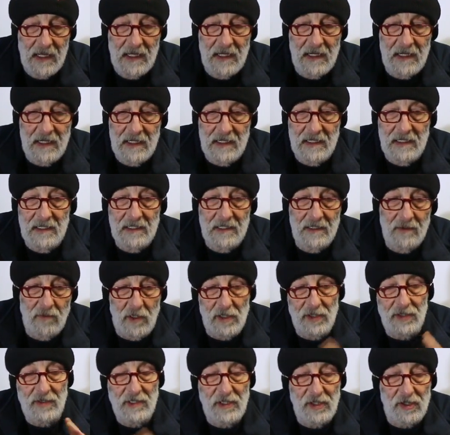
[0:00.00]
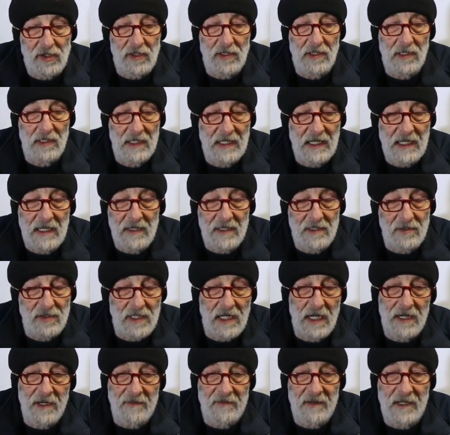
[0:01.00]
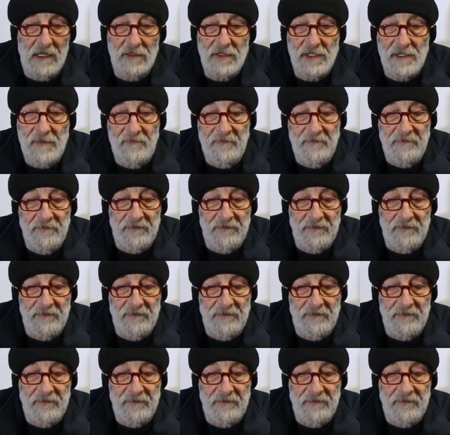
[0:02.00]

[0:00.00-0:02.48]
Wall Street Journal, any of those kind of fellows.